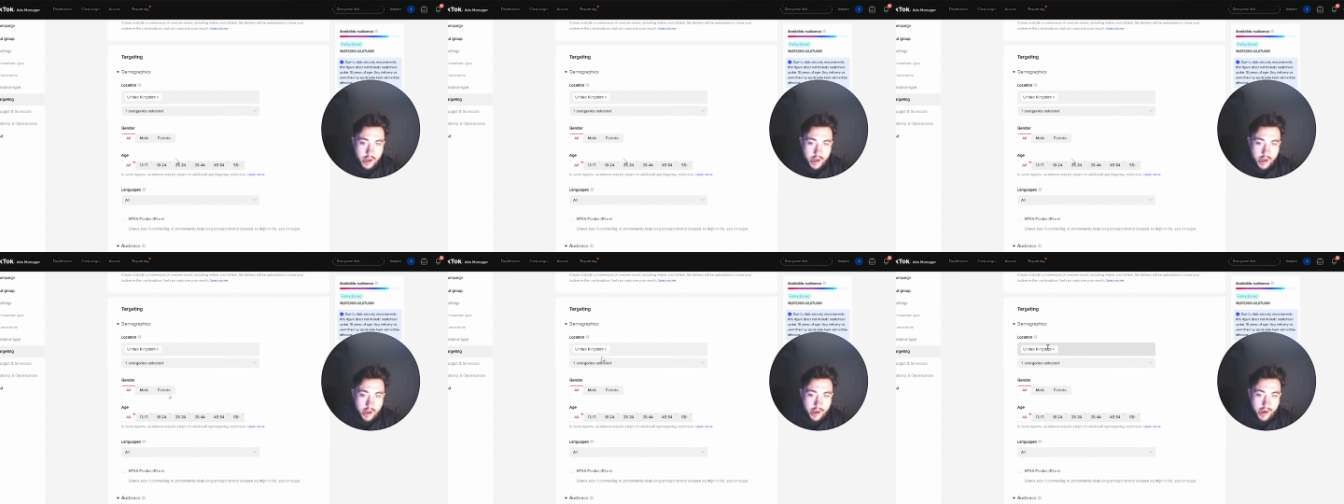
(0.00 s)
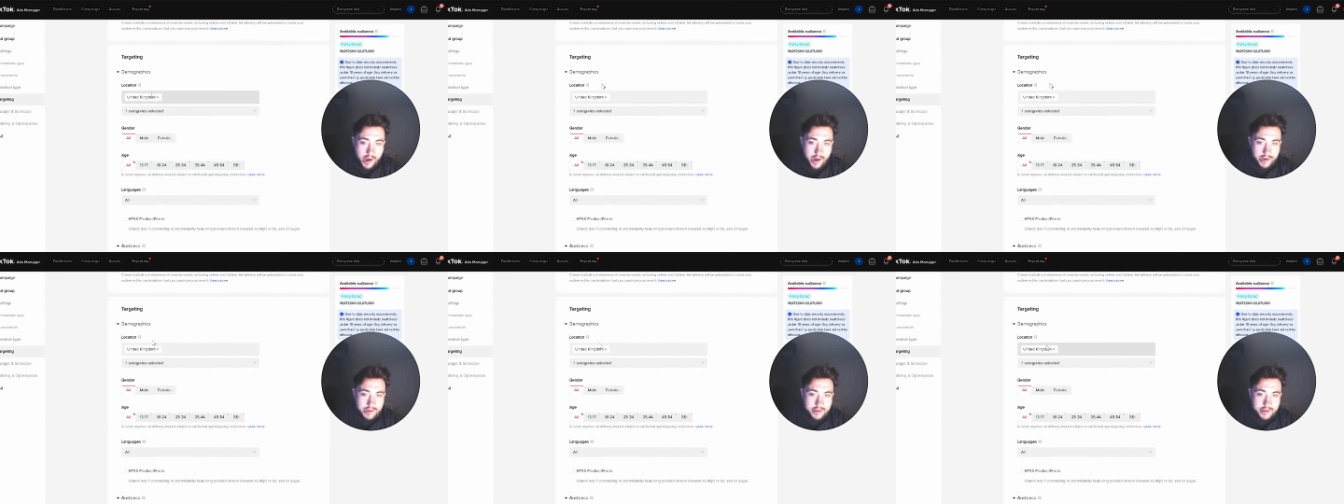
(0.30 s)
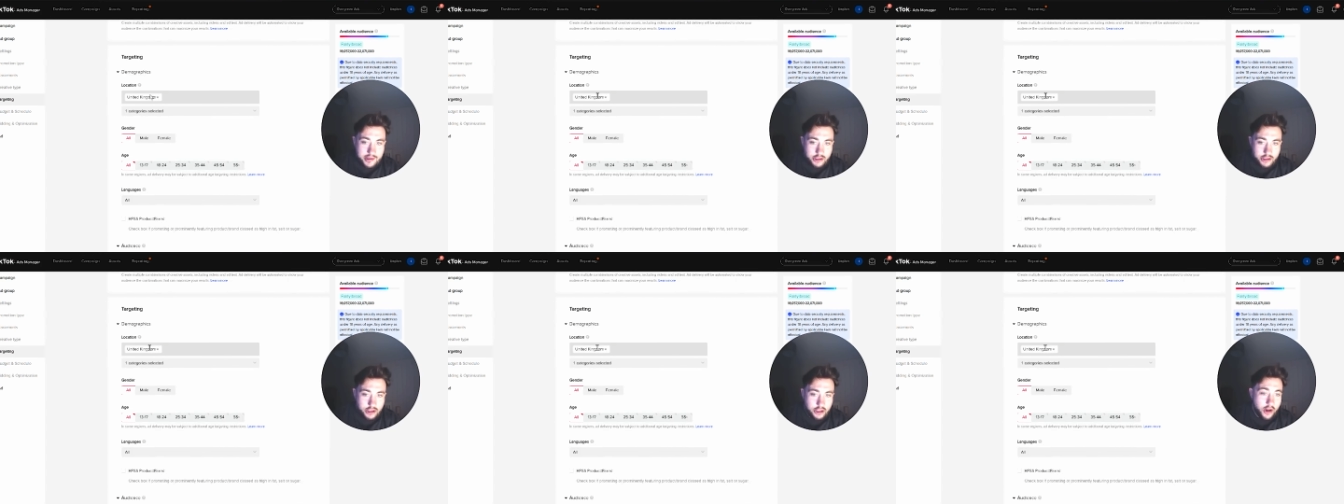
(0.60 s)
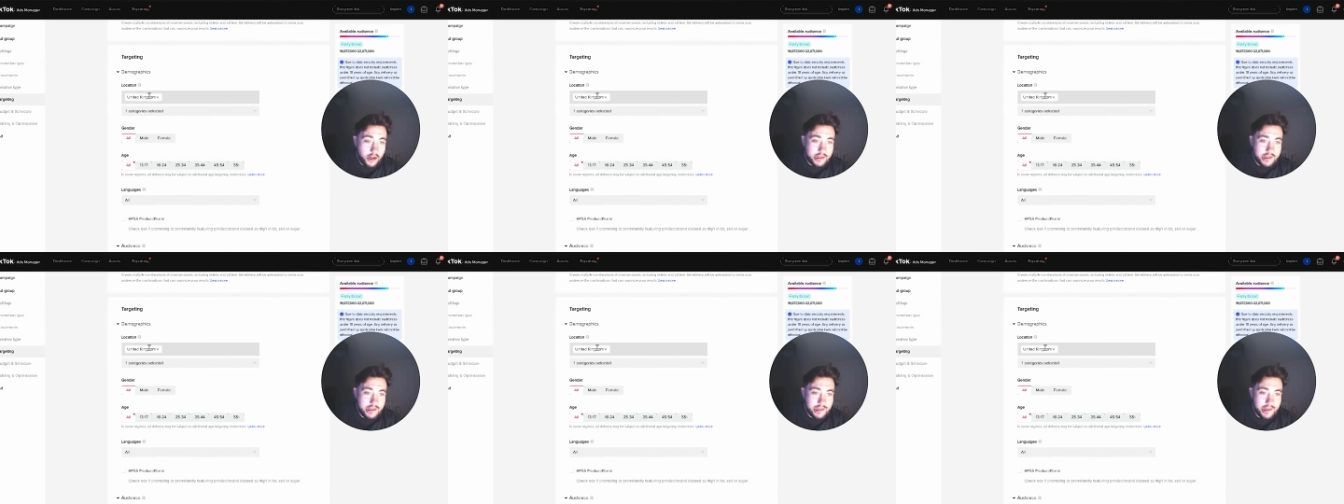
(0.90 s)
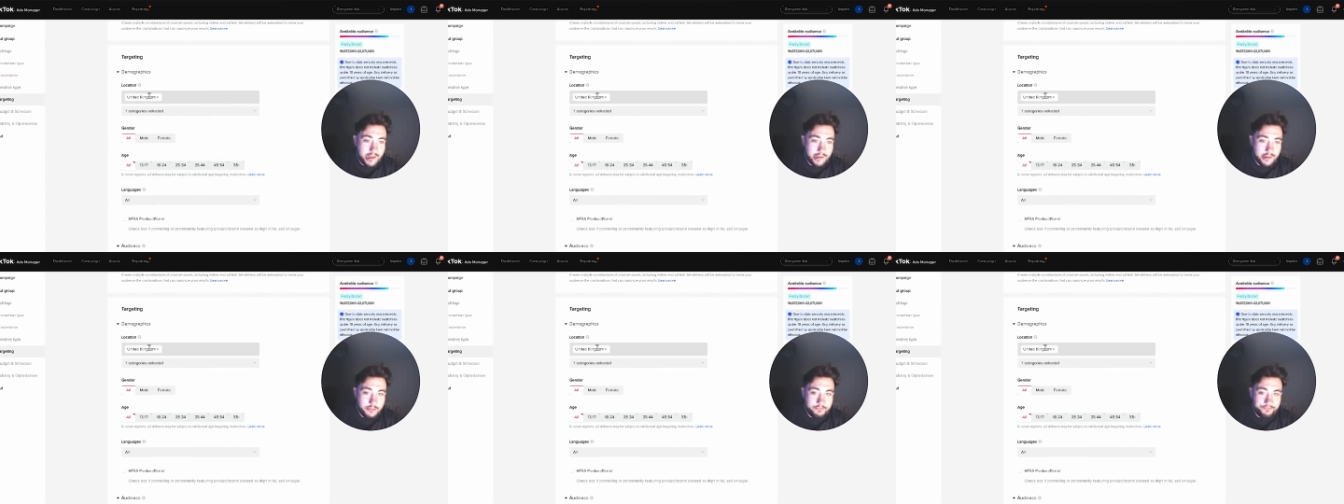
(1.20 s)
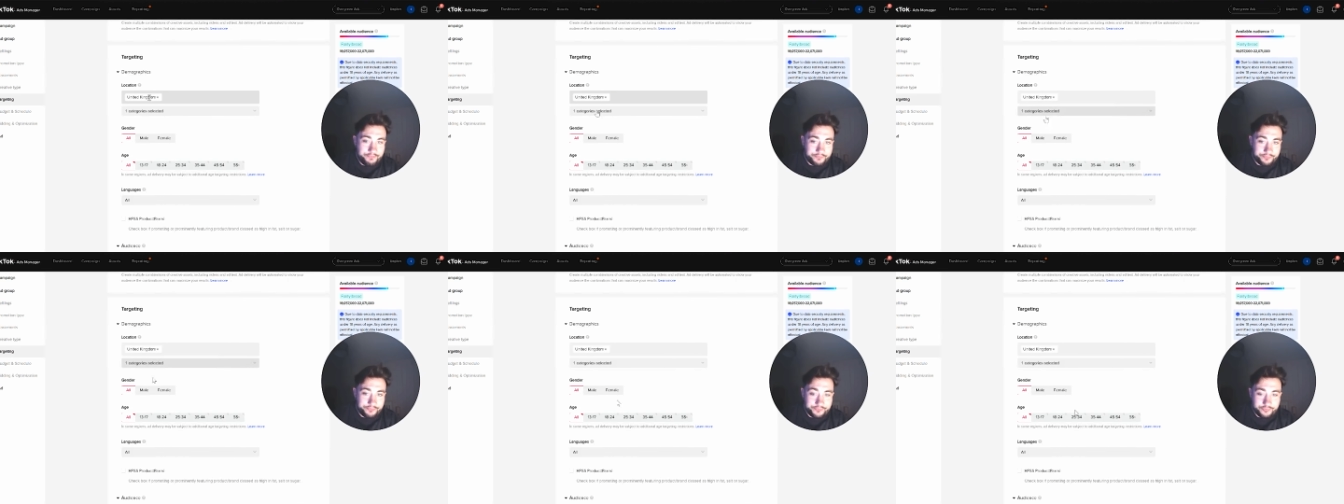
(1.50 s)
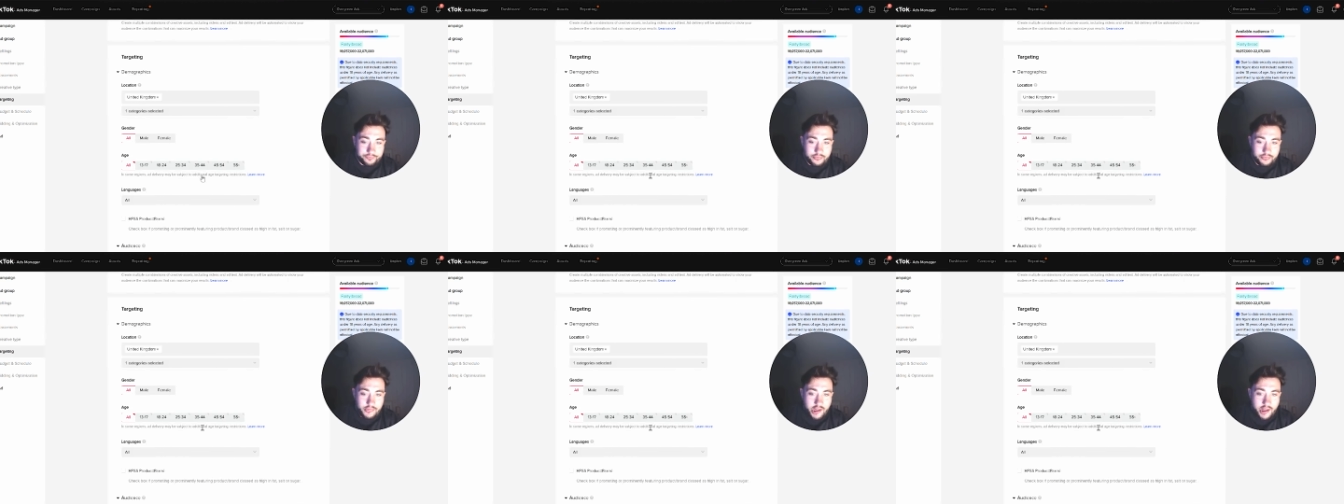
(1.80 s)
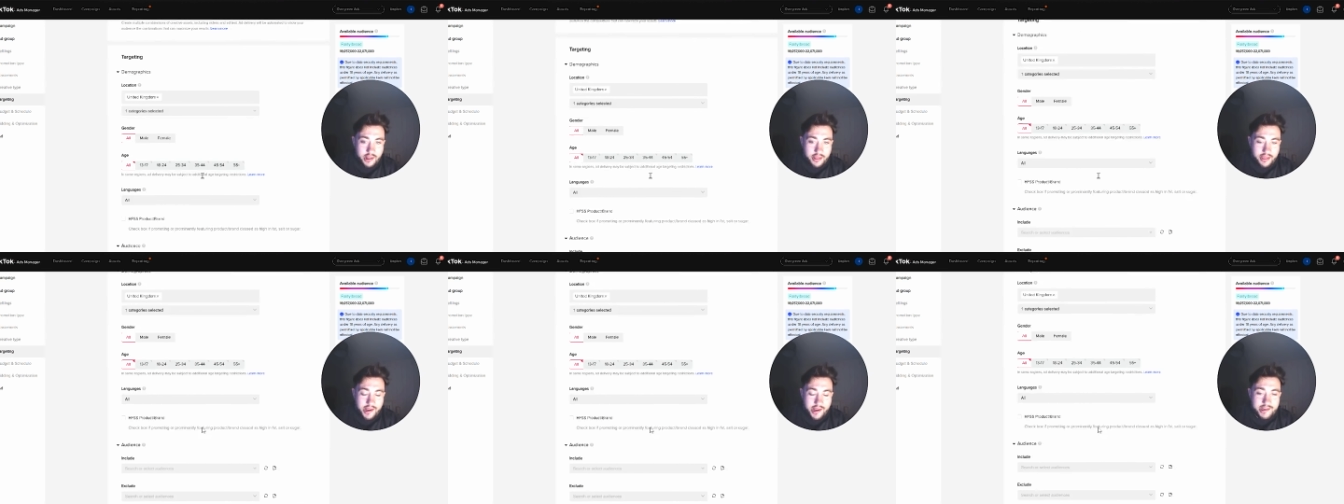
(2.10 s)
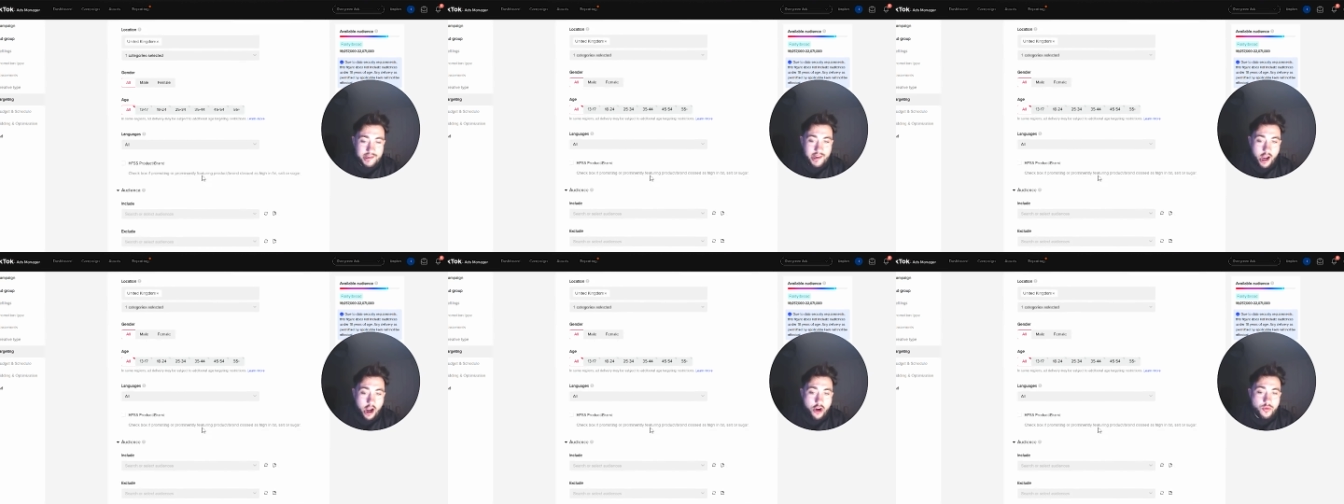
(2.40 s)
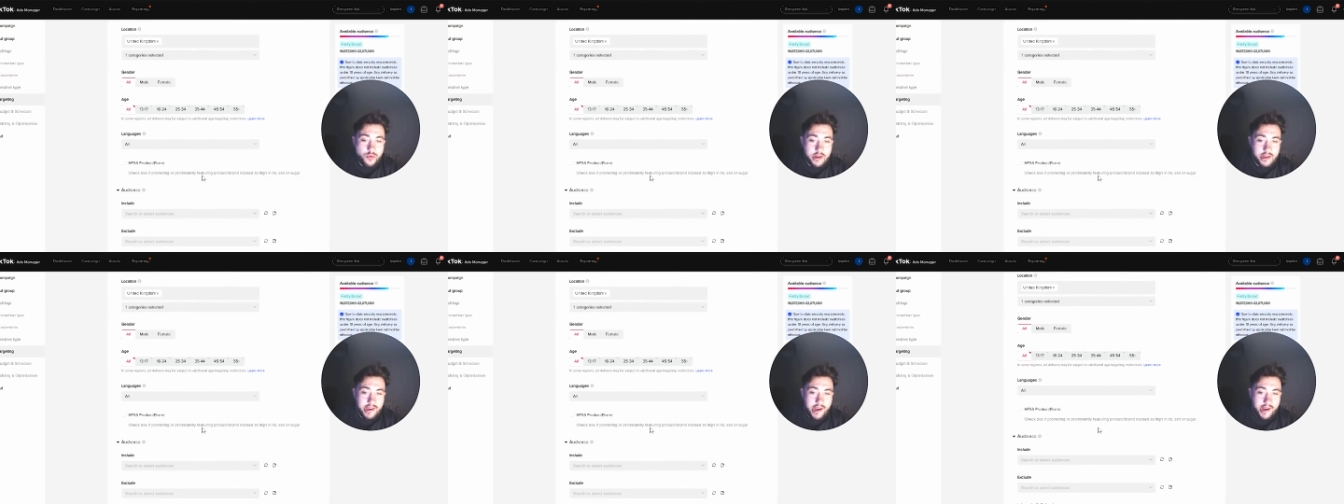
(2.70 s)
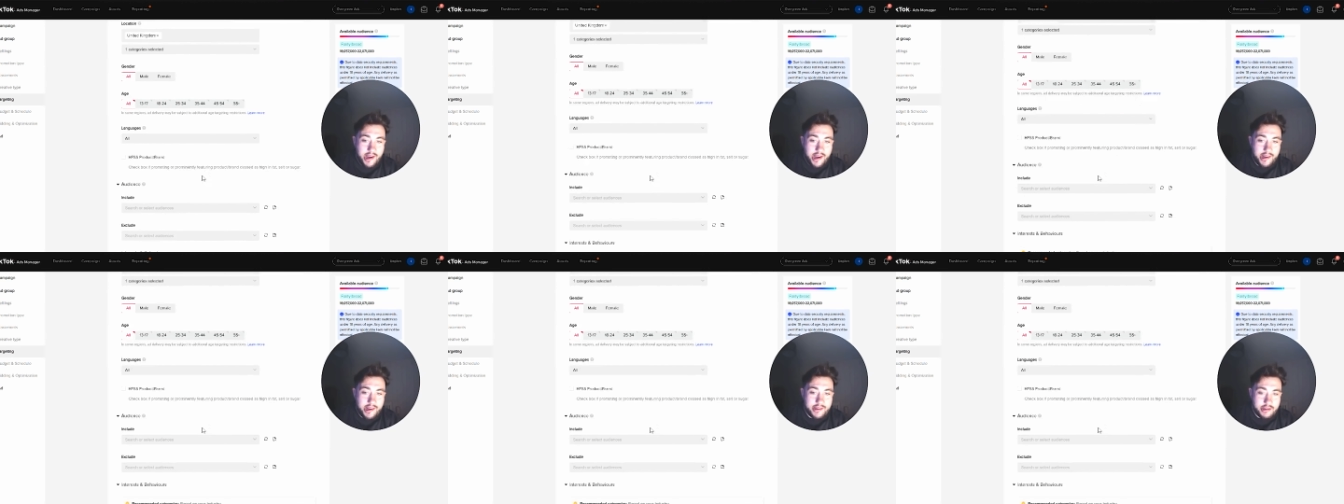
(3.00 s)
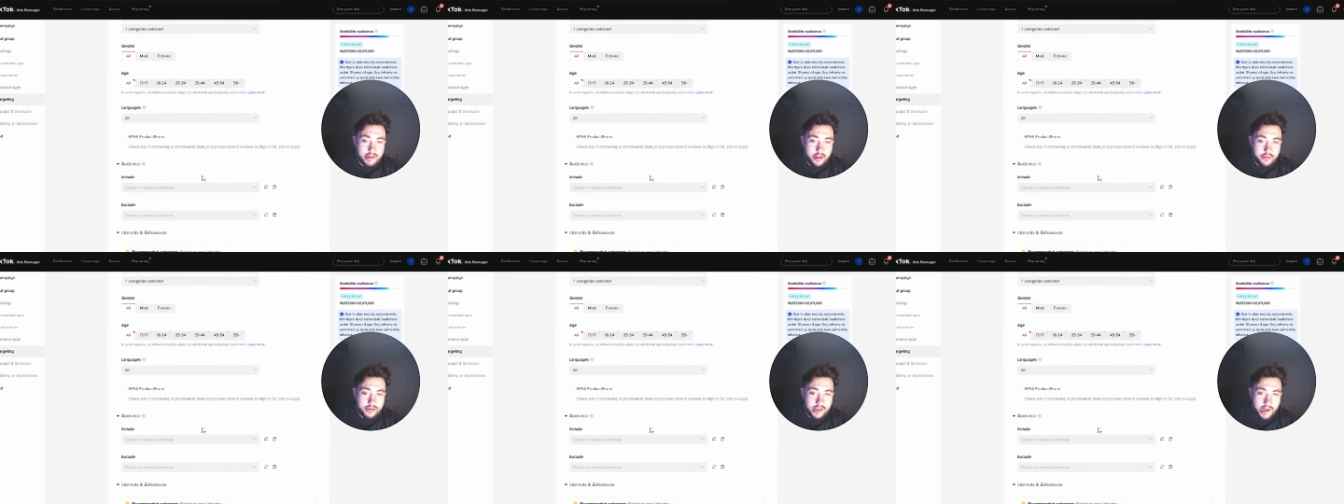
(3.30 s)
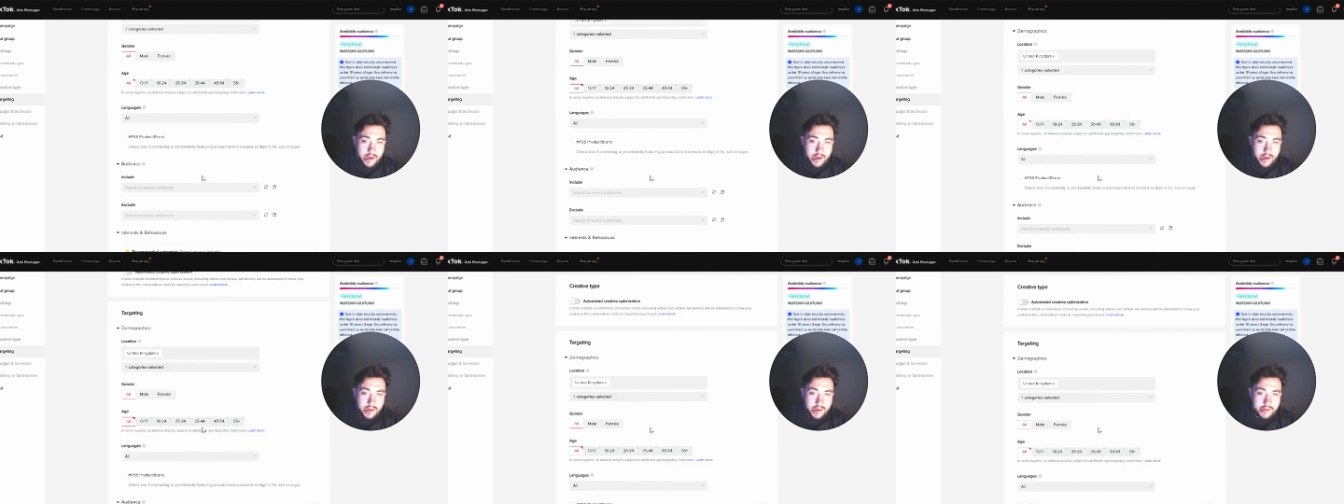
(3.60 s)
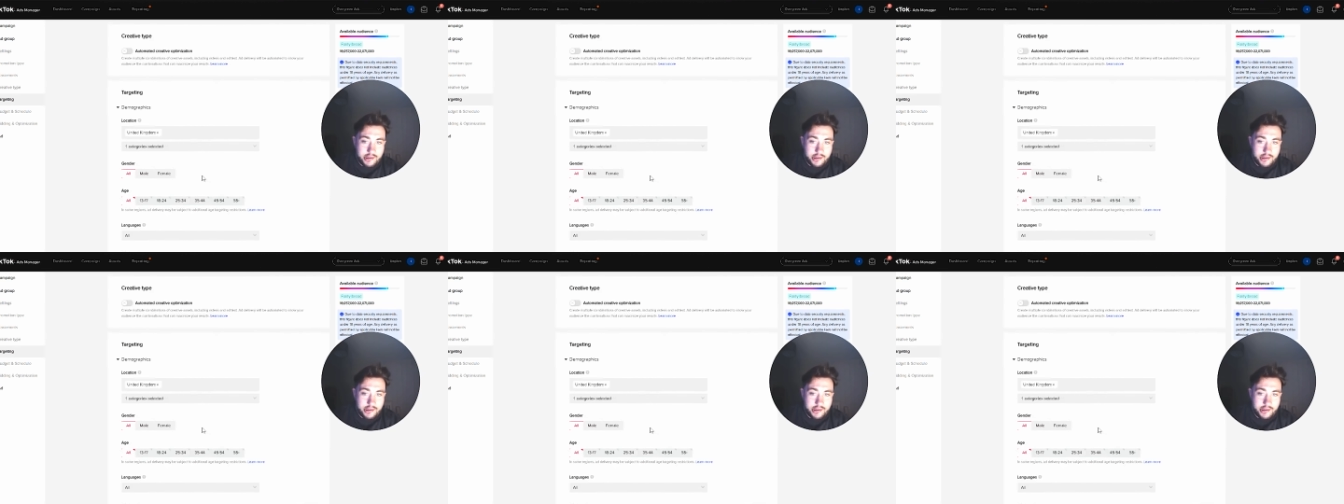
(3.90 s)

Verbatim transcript: and it's the United Kingdom. That is the only categories I've selected.